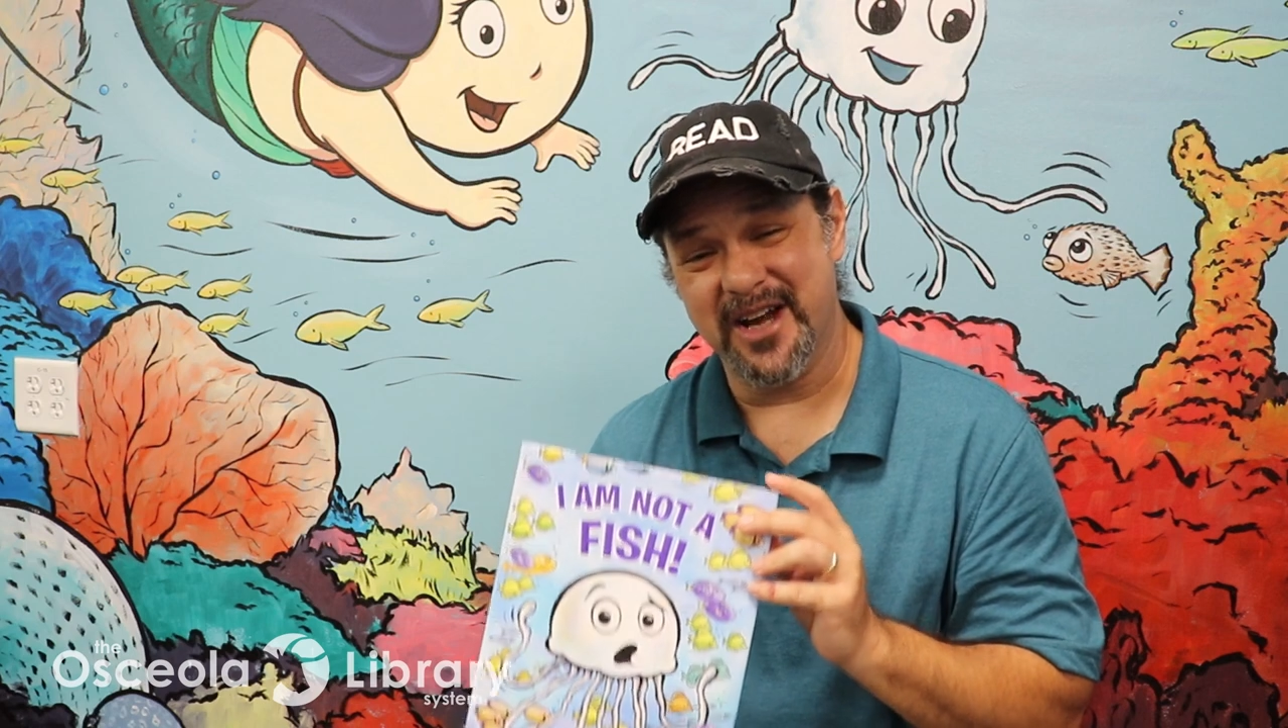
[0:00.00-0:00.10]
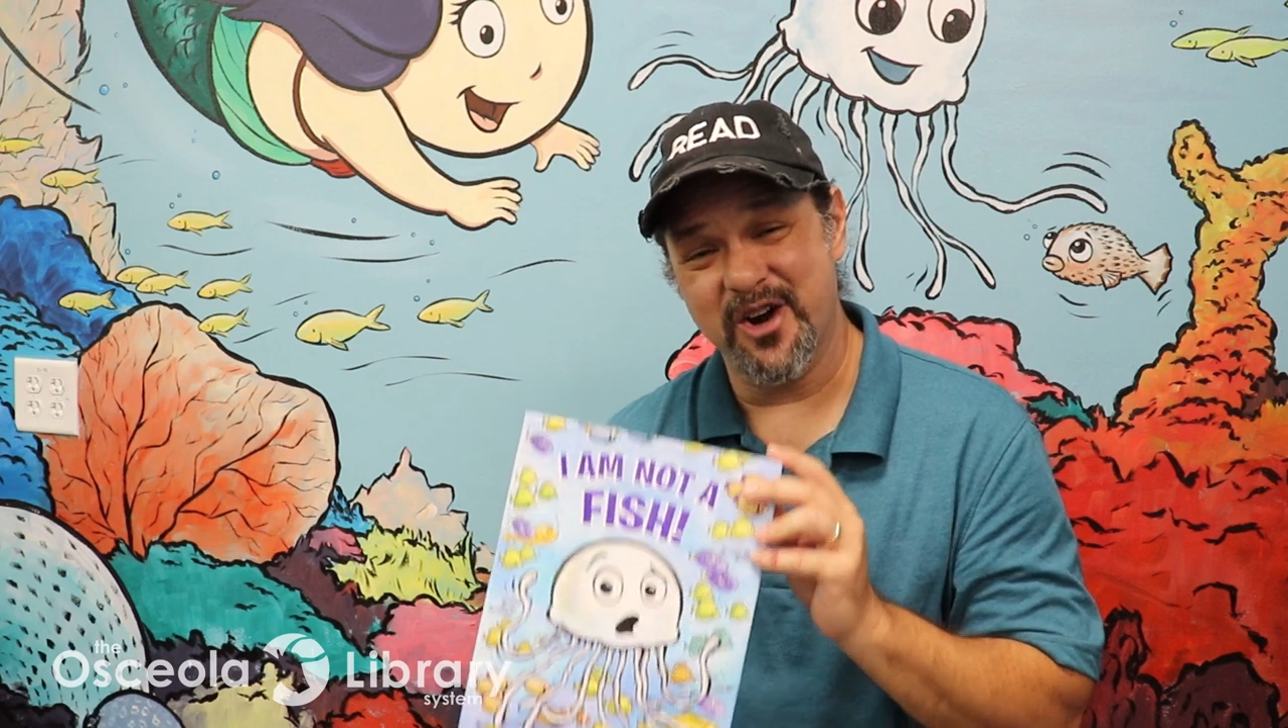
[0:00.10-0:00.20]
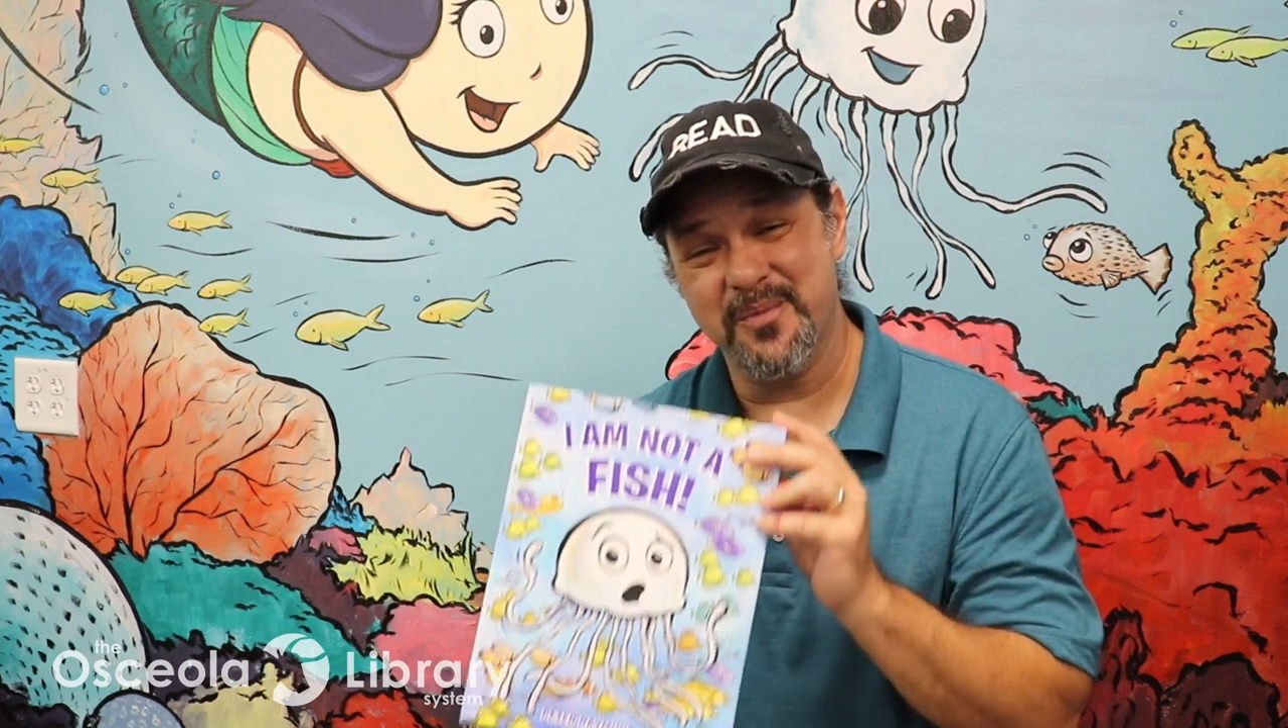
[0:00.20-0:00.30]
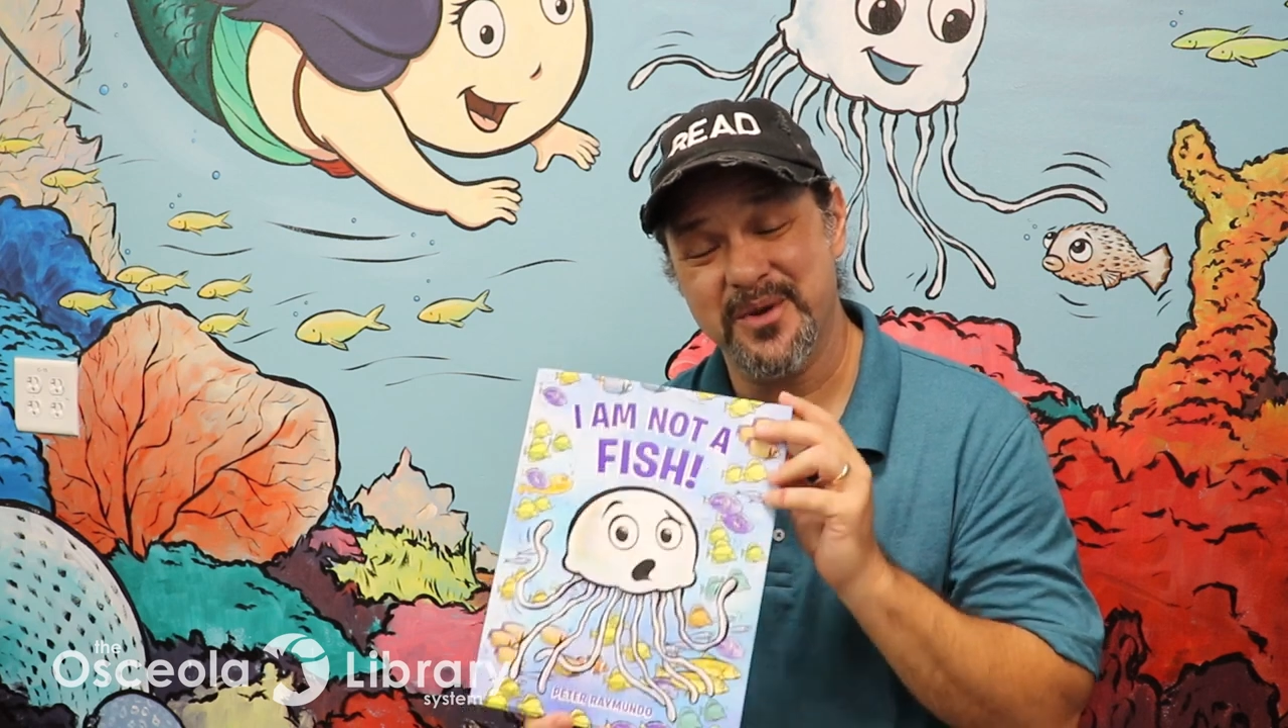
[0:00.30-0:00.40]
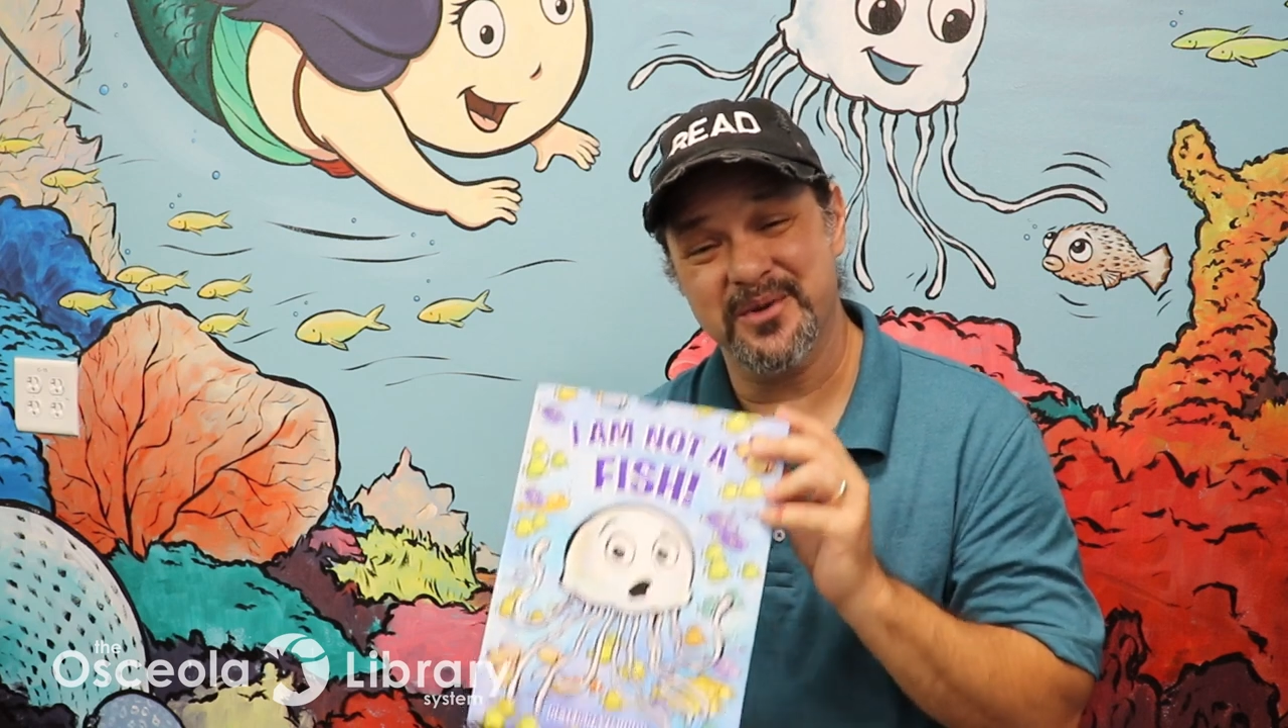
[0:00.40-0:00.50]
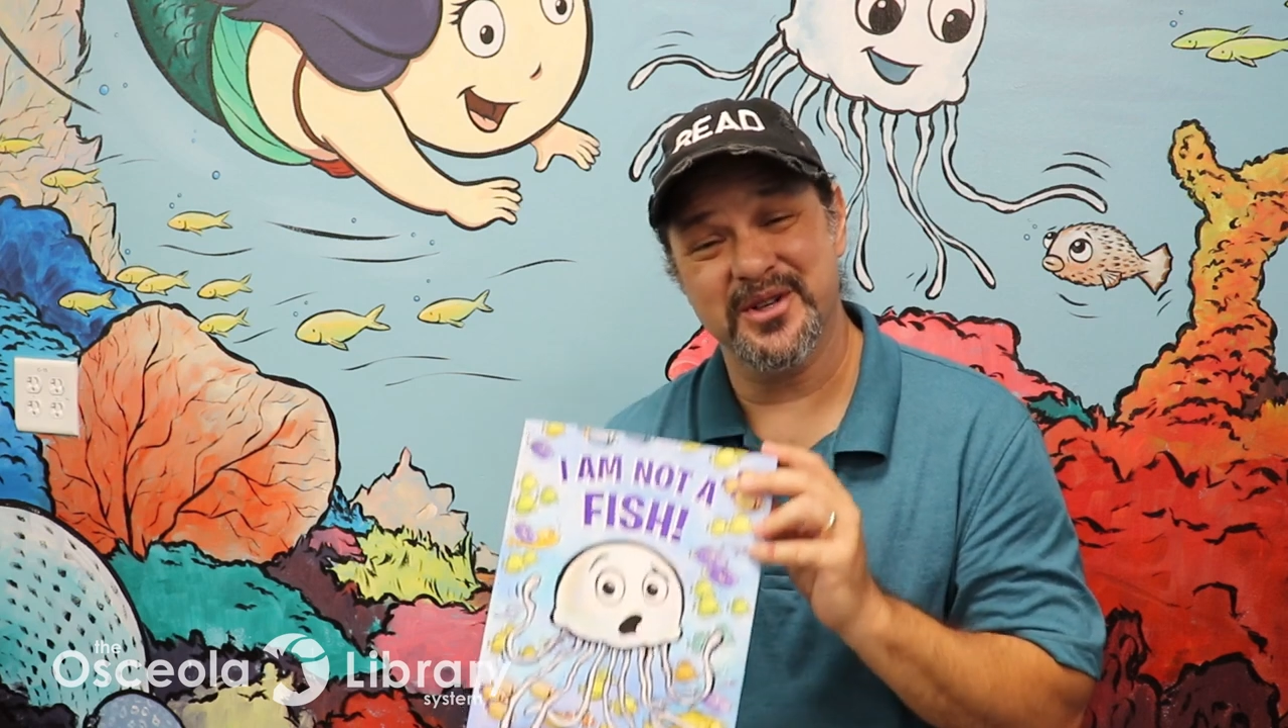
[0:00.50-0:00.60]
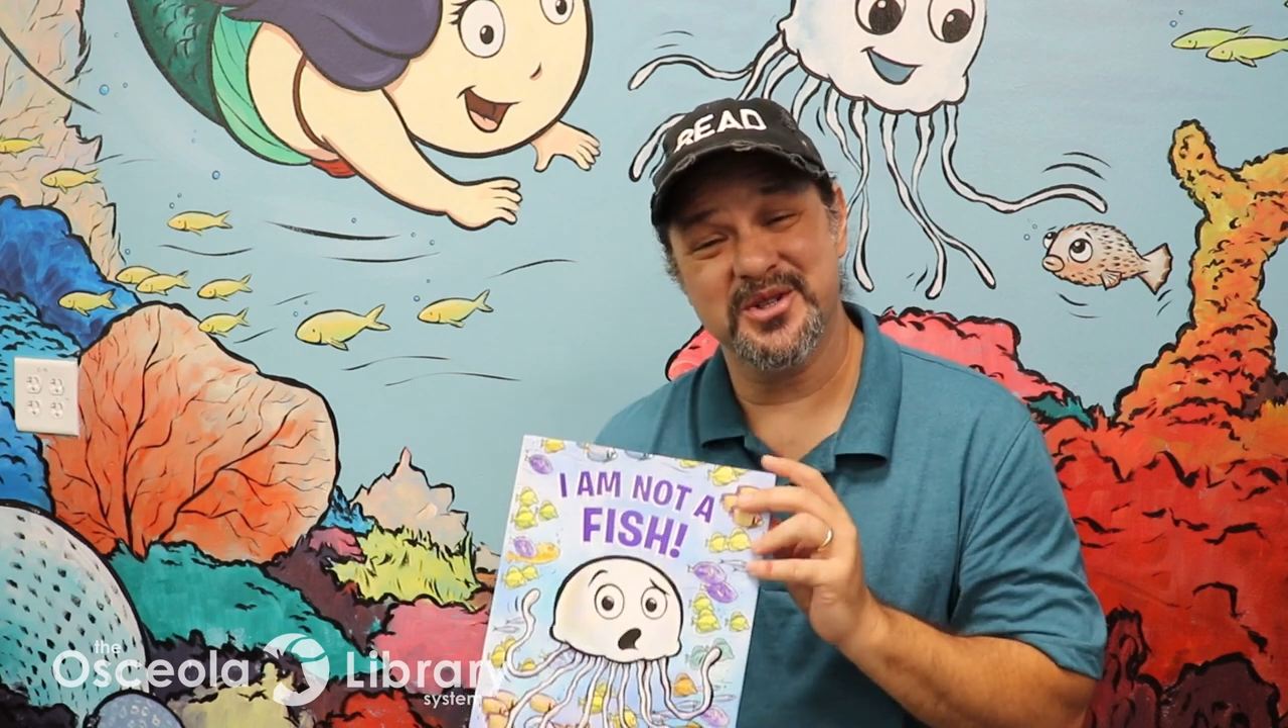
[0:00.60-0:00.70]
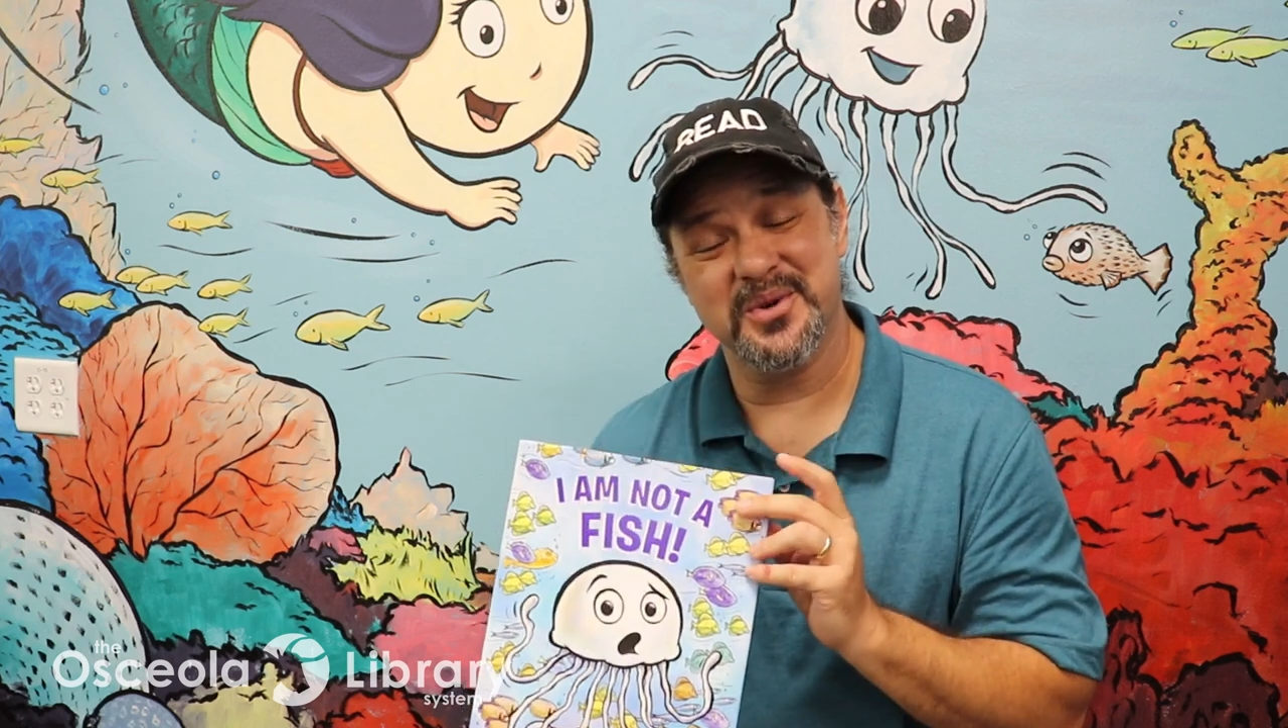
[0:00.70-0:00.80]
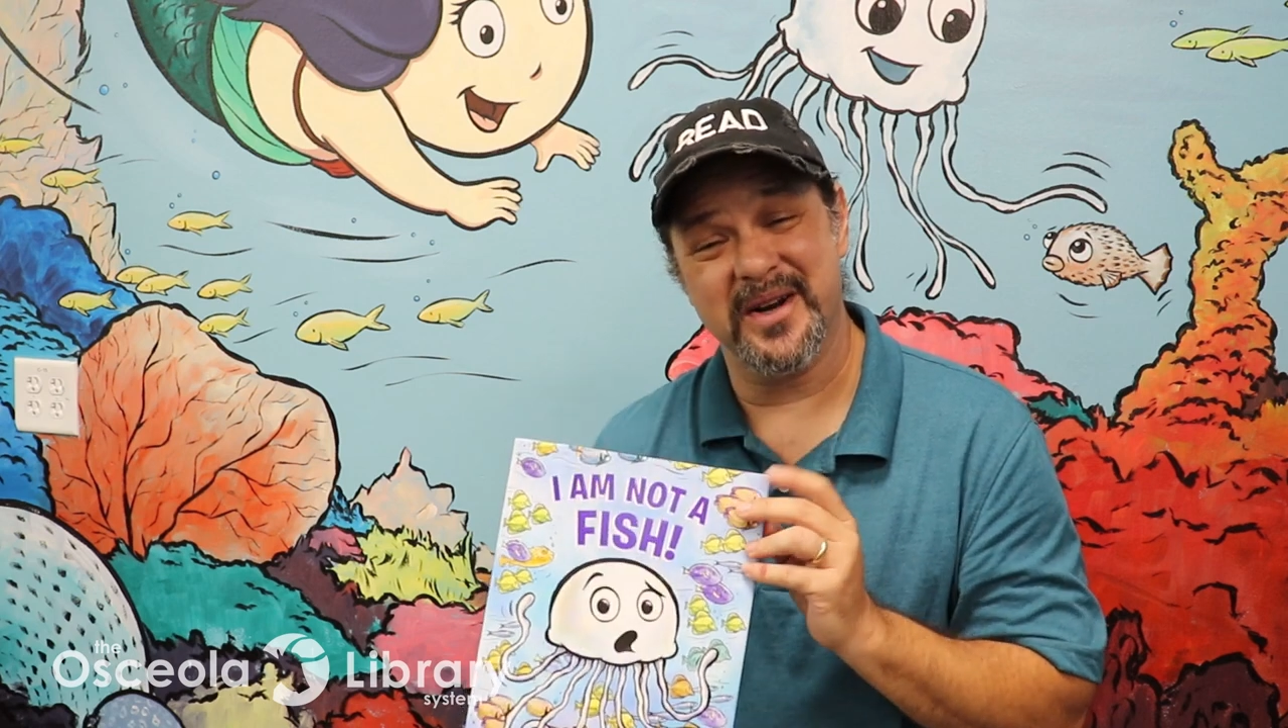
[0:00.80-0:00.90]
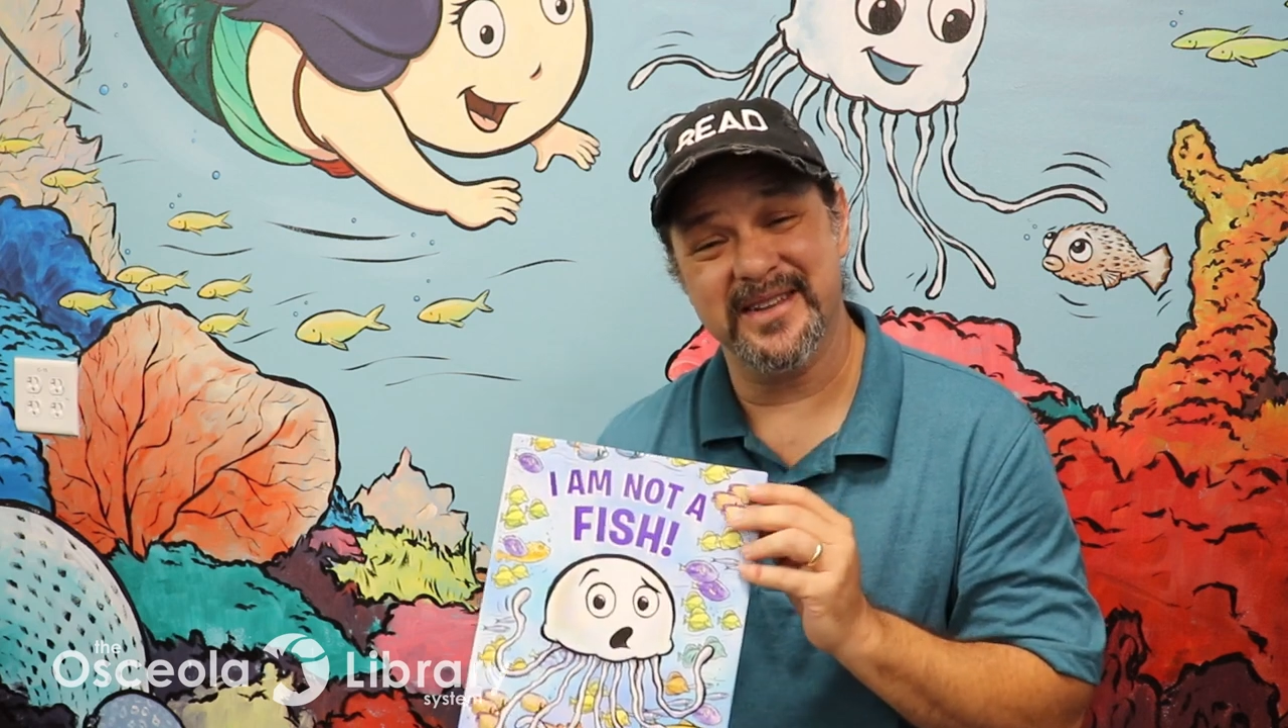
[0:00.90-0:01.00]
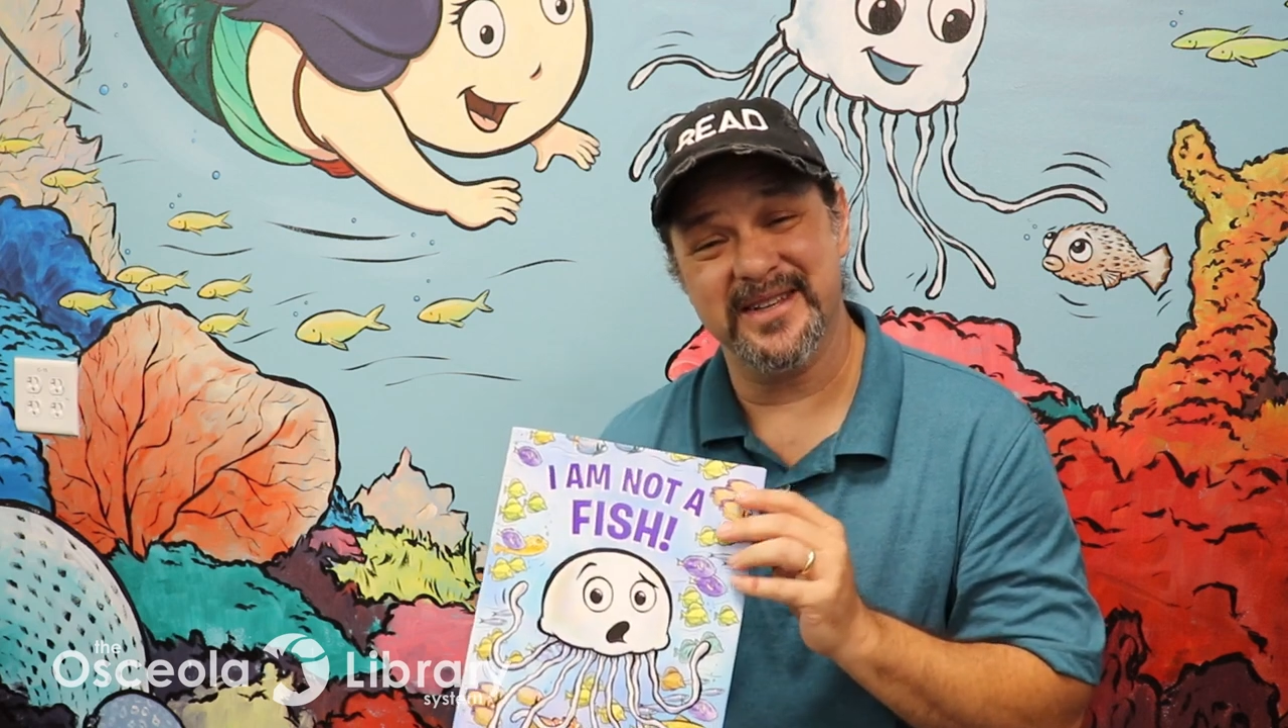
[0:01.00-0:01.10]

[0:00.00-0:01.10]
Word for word: I hope you enjoyed